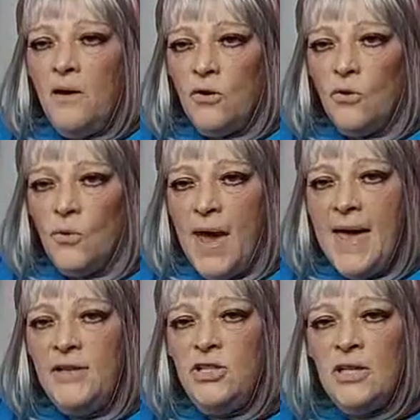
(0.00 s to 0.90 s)

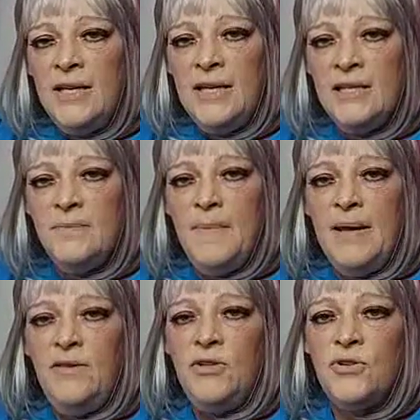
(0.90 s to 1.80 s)
gradually has
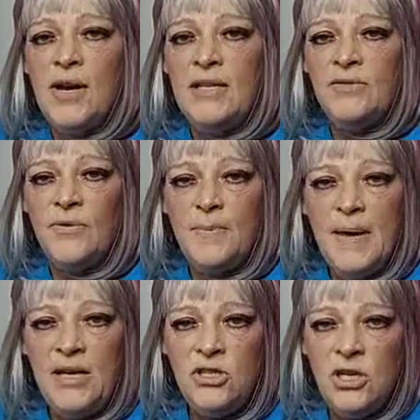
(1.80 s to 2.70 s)
made the
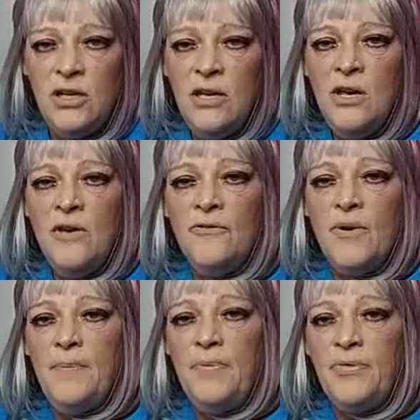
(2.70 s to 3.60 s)
transformation
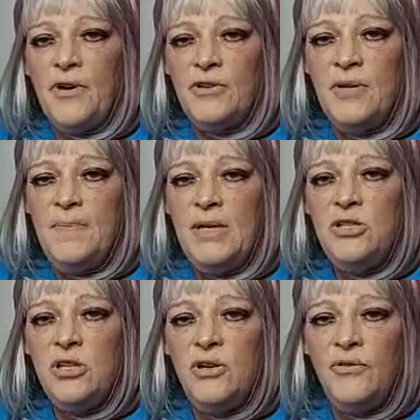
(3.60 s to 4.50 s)
from third
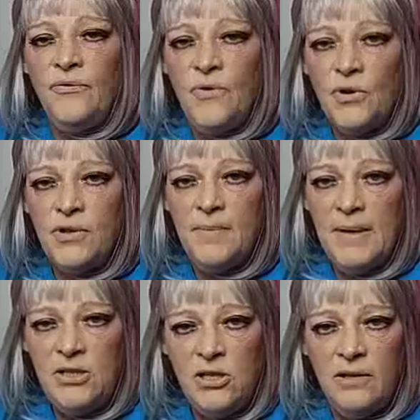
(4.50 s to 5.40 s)
dimension to the fourth
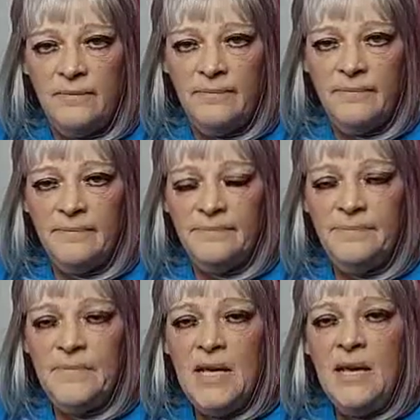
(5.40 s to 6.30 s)
dimension.
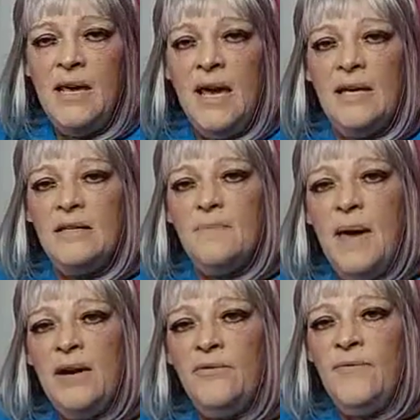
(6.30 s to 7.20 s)
As a
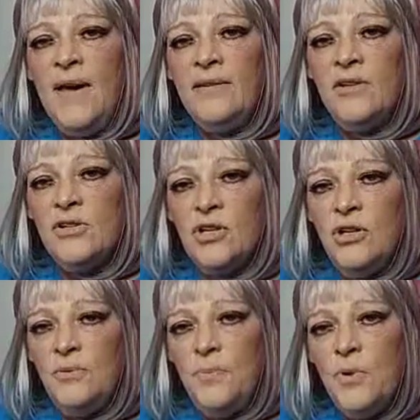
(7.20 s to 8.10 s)
matter of fact, there's a
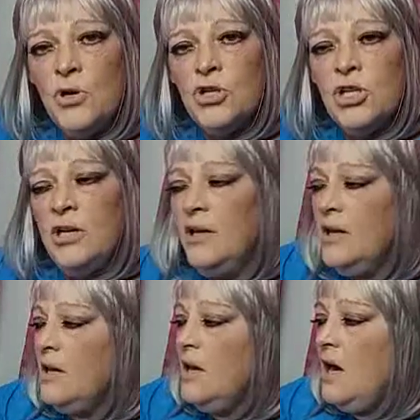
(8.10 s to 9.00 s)
good portion
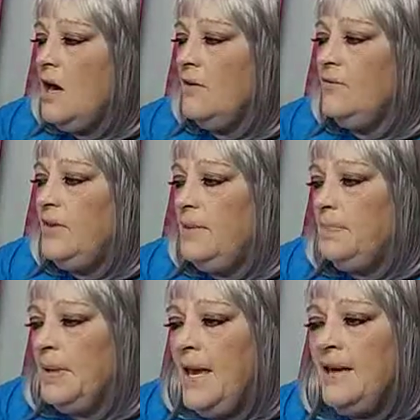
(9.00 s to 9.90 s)
of the
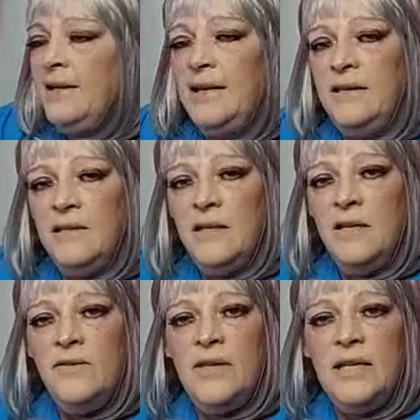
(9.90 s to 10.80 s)
planet
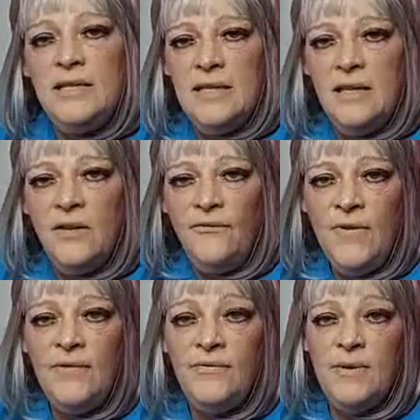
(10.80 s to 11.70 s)
that is in the
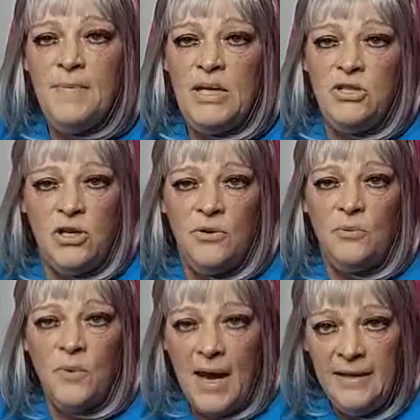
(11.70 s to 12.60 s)
fifth dimension
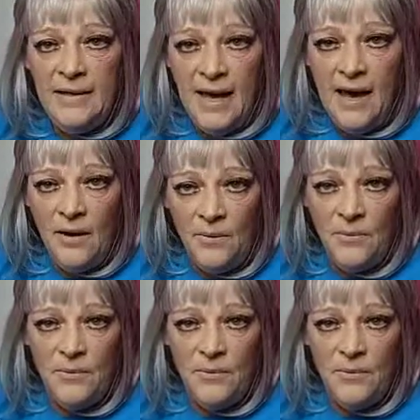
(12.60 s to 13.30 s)
right now.